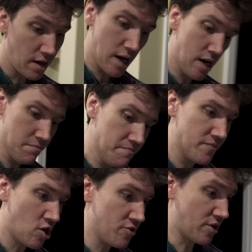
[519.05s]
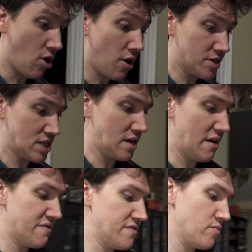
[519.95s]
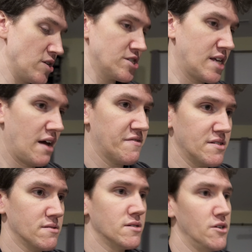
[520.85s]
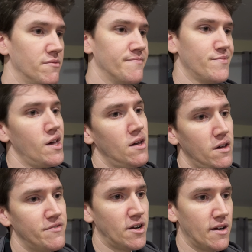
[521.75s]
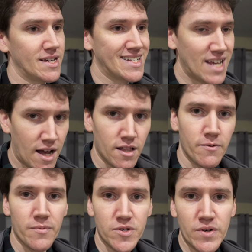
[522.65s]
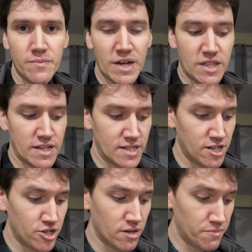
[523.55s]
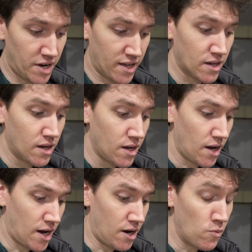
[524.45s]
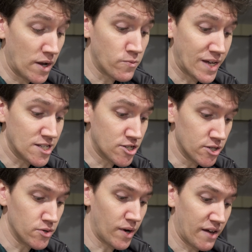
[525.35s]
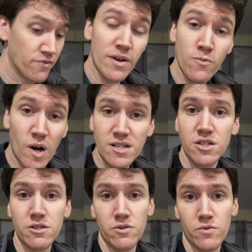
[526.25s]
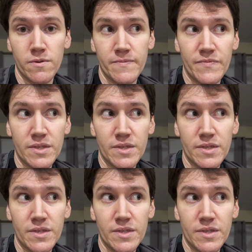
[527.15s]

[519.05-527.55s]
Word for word: um, all the car stuff. We just have to, you know, figure out exactly what we're doing and make that decision. But uh, when we do, if we want to,